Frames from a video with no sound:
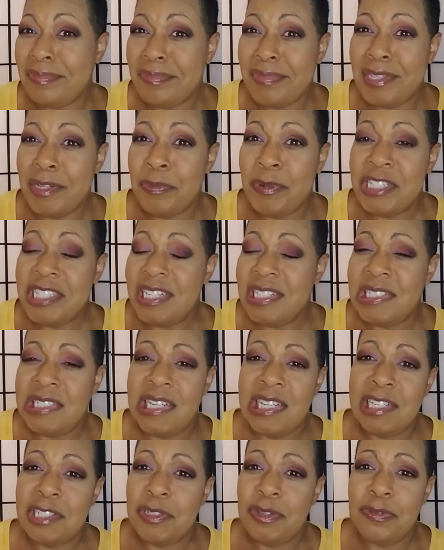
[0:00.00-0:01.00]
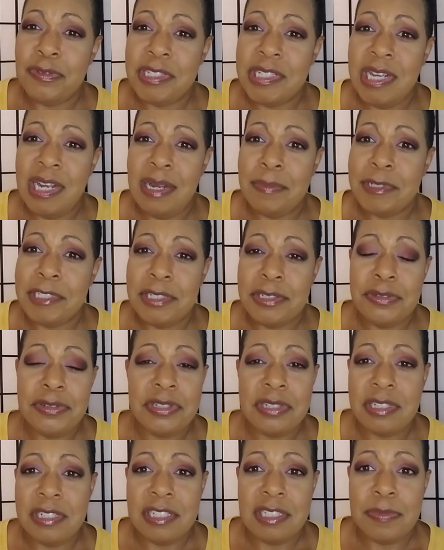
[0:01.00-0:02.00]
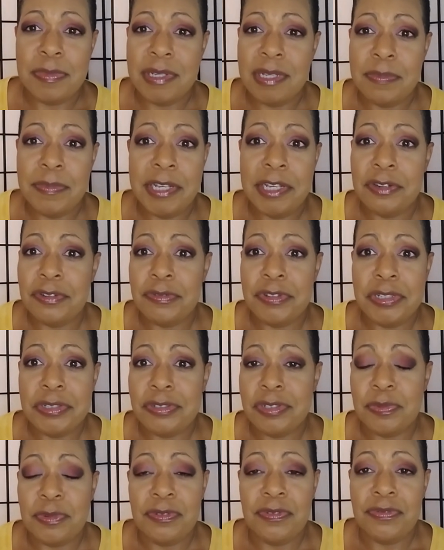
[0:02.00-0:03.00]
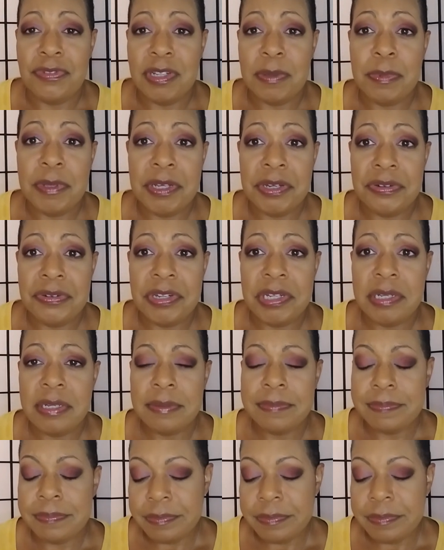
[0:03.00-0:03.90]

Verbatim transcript: which has changed over time because it used to just be beta readers were free period.